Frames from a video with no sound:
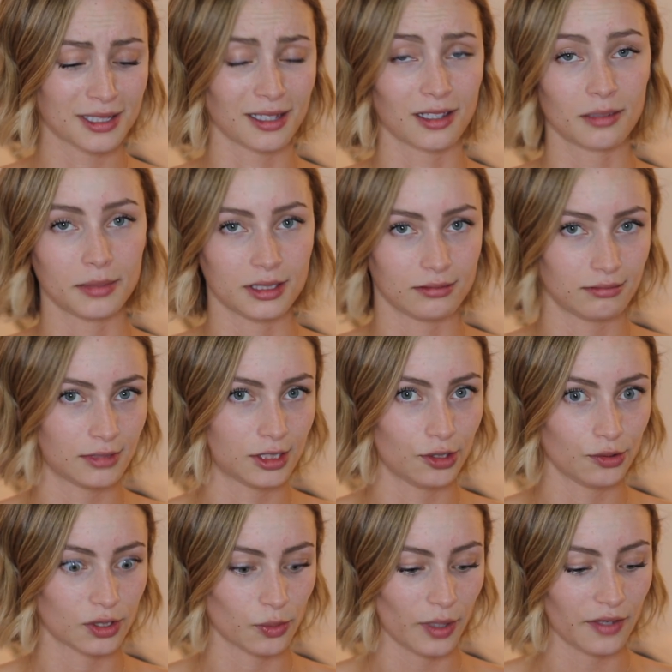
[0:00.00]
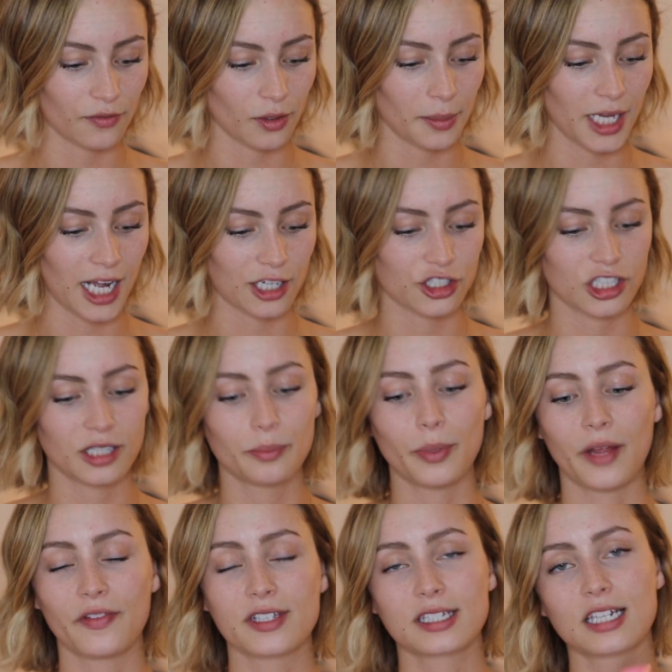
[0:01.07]
It's a little bit too sweet for me actually,
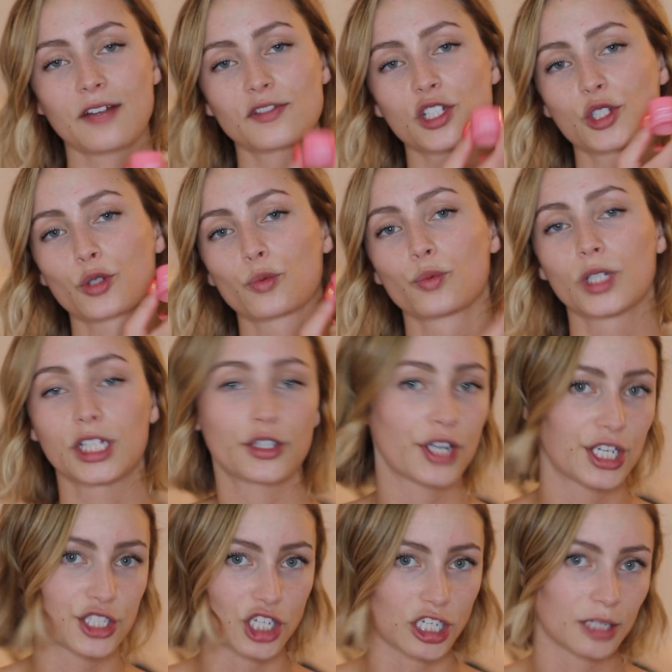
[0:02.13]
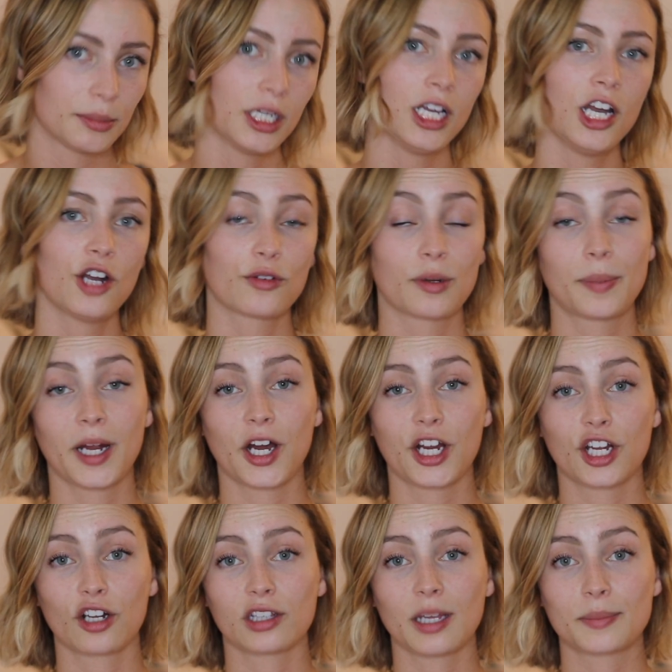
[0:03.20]
but this stuff does a really great job
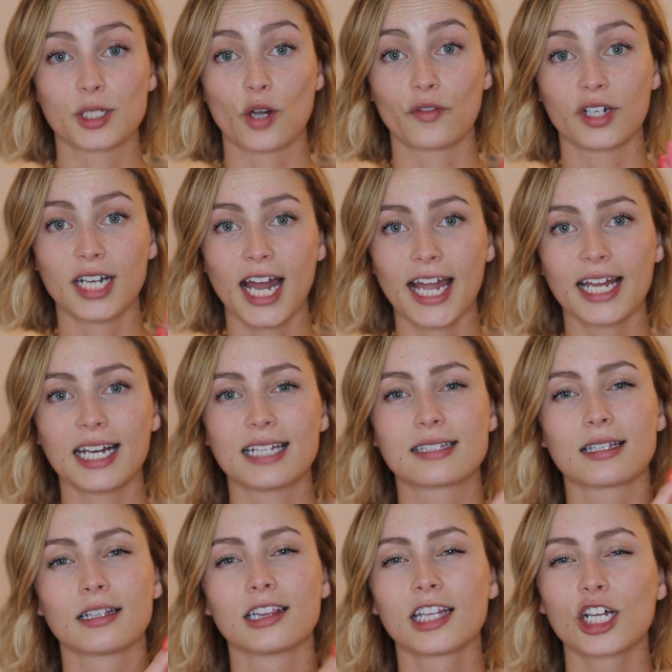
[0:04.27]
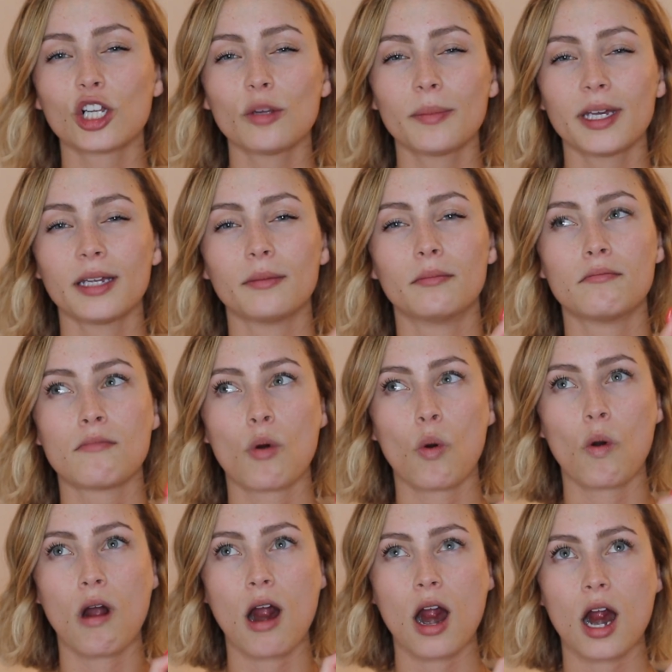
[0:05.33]
repairing your lips overnight. It's a little bit
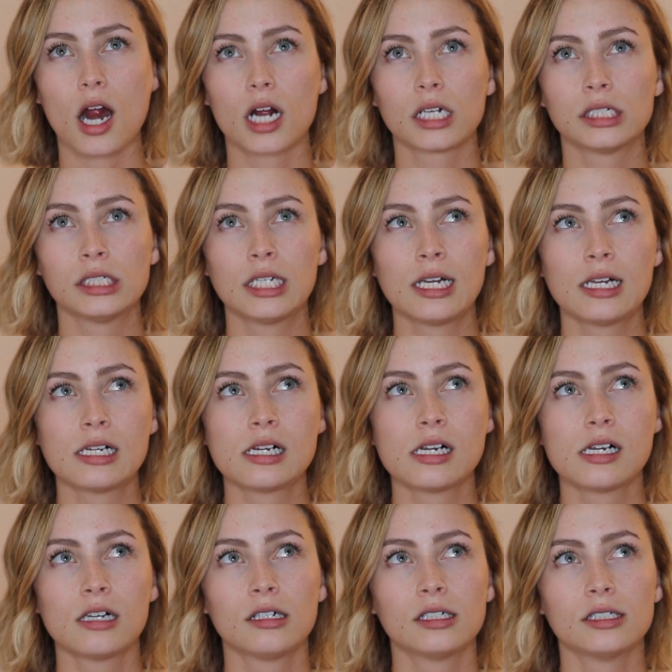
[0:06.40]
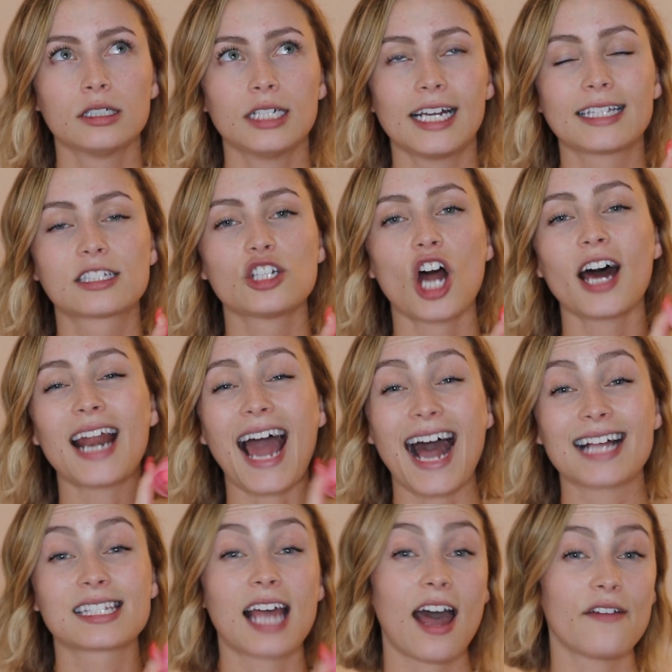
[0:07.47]
more, it's not
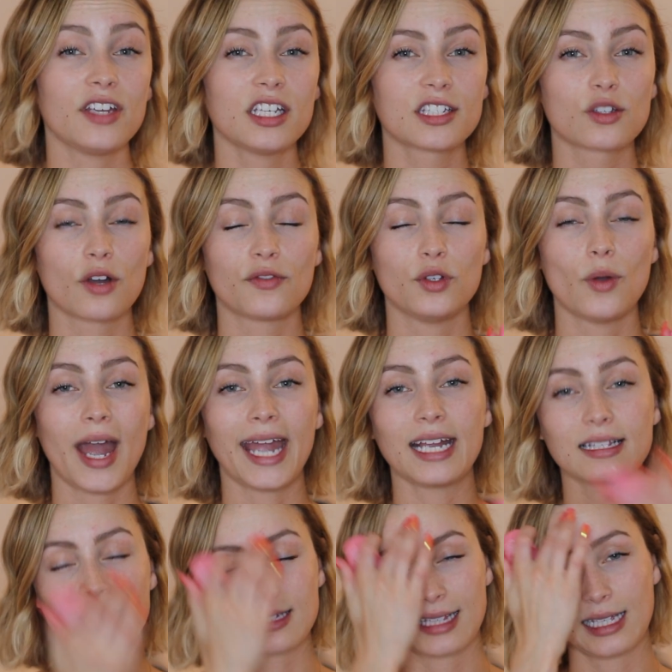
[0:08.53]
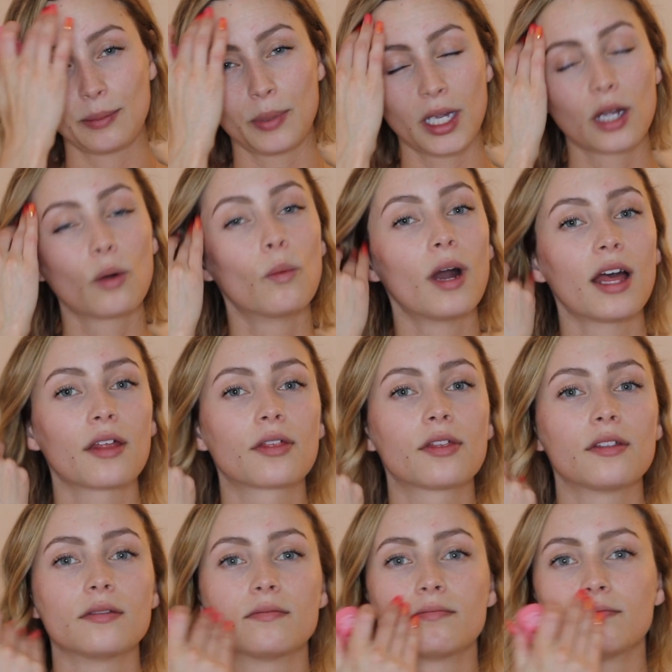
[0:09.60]
as heavy, so if you hate sleeping with,
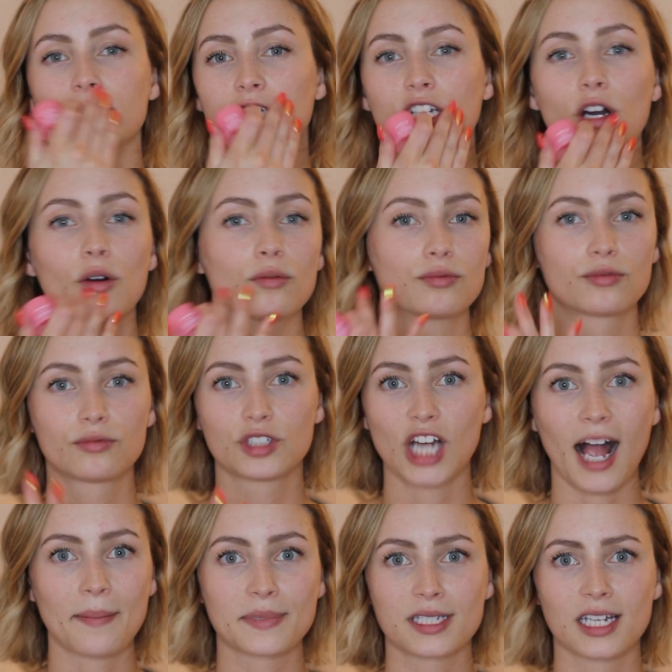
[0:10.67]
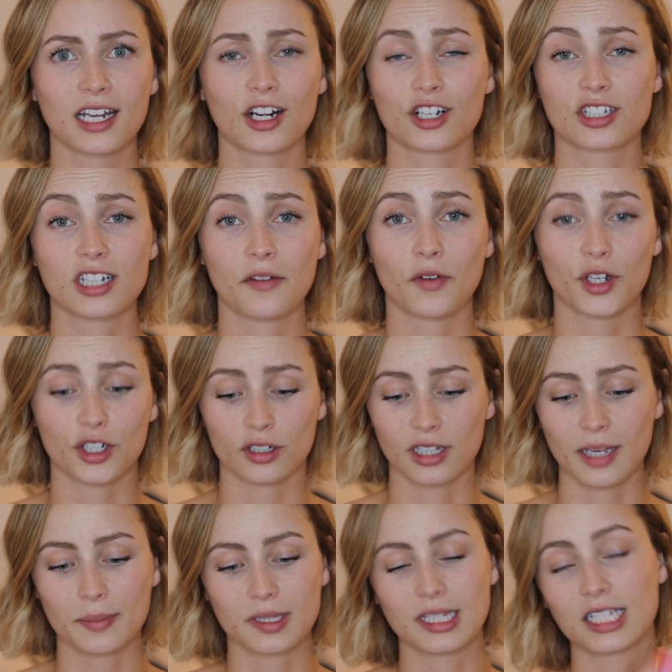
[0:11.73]
you know, chapstick or stuff on your
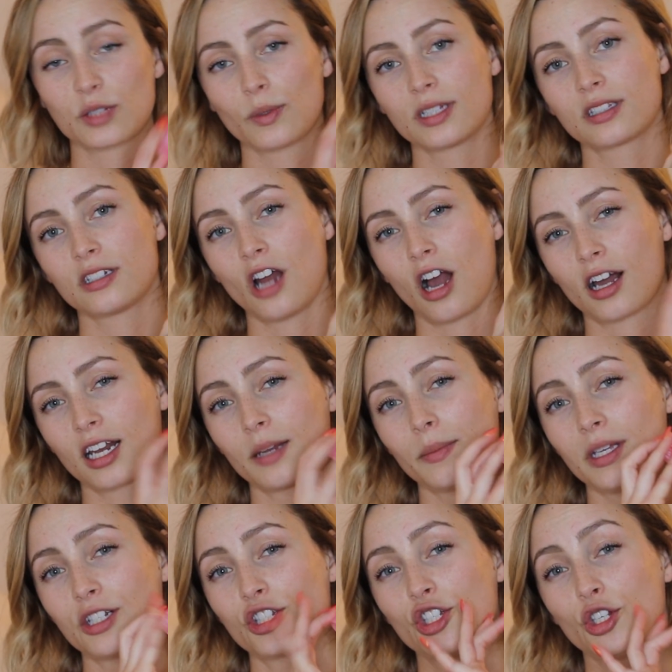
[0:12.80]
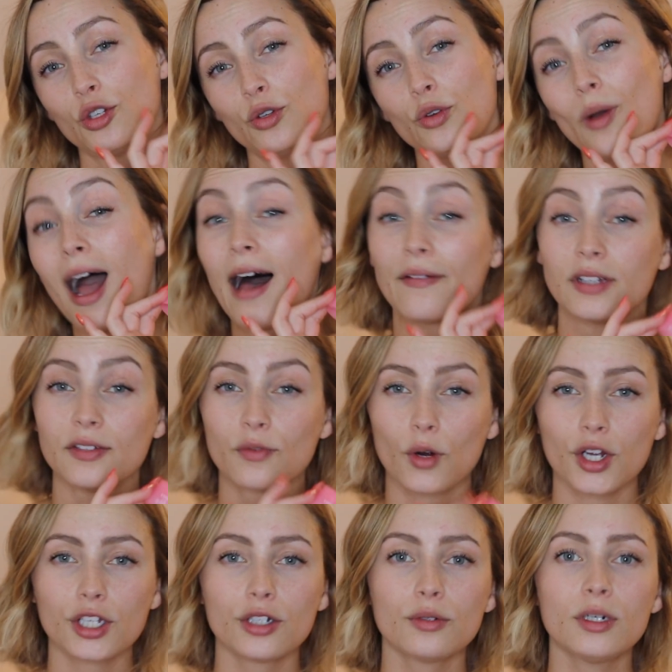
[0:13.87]
lips, this one's not going to be too heavy
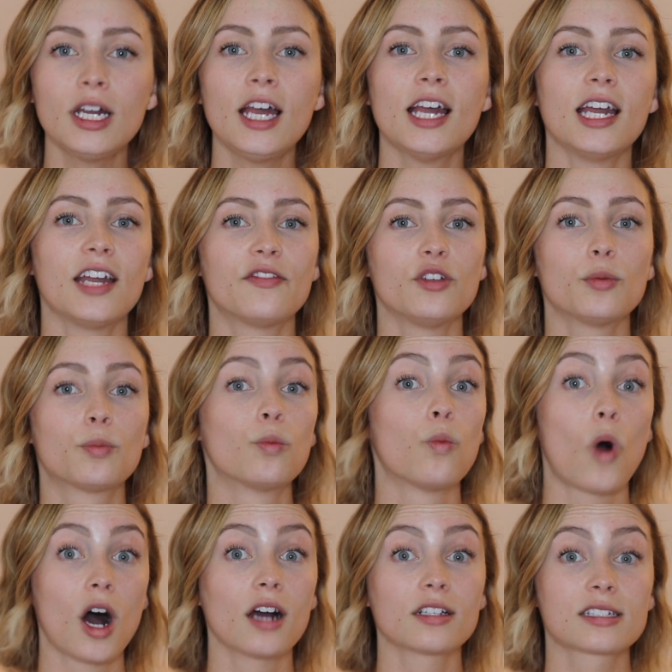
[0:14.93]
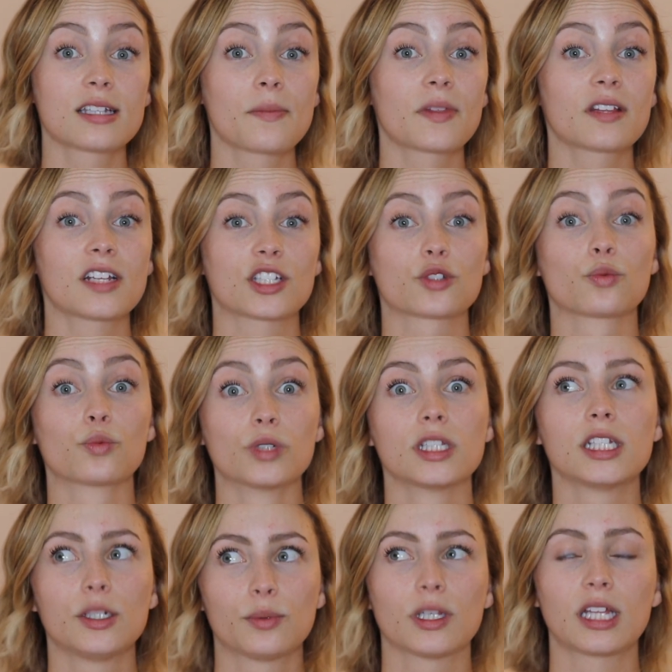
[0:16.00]
for you. If you want something that's
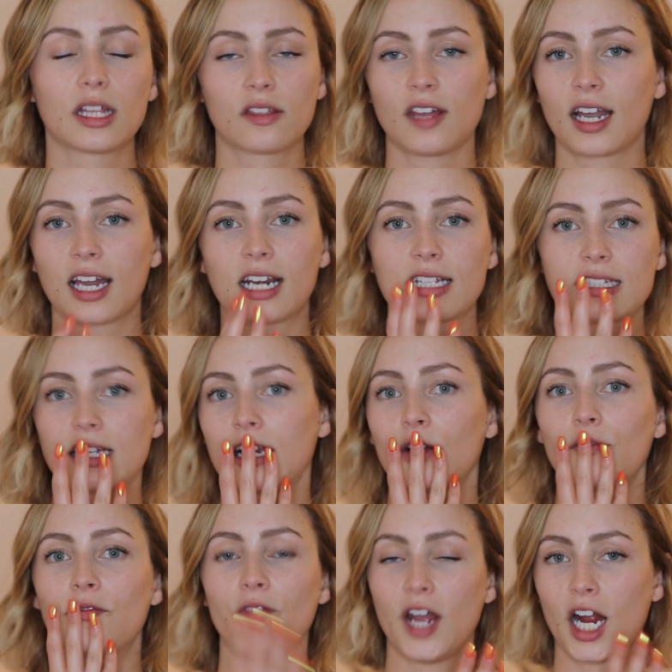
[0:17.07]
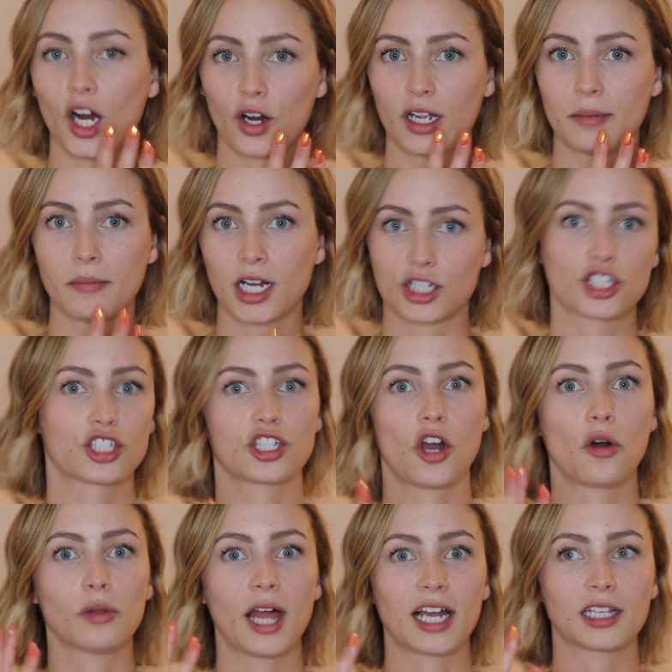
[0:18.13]
really, really thick and it's going to very much
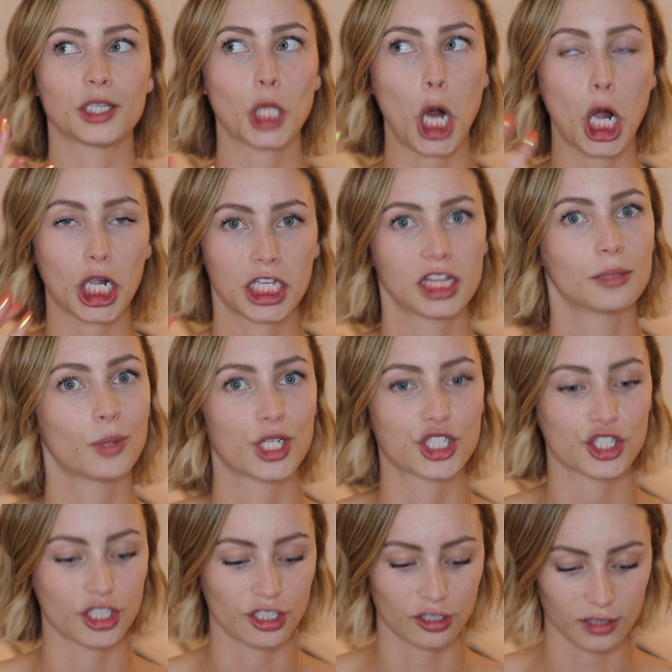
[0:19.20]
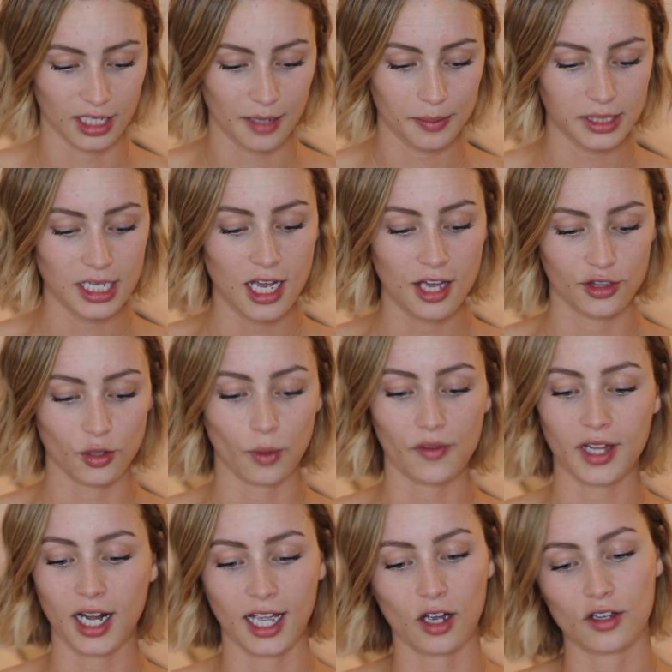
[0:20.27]
so like lock in the moisture in your lips, the one
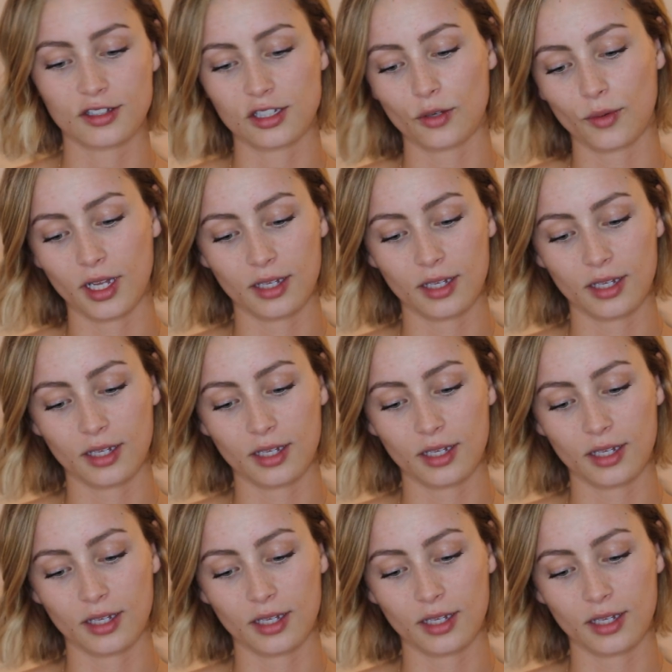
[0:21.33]
that I also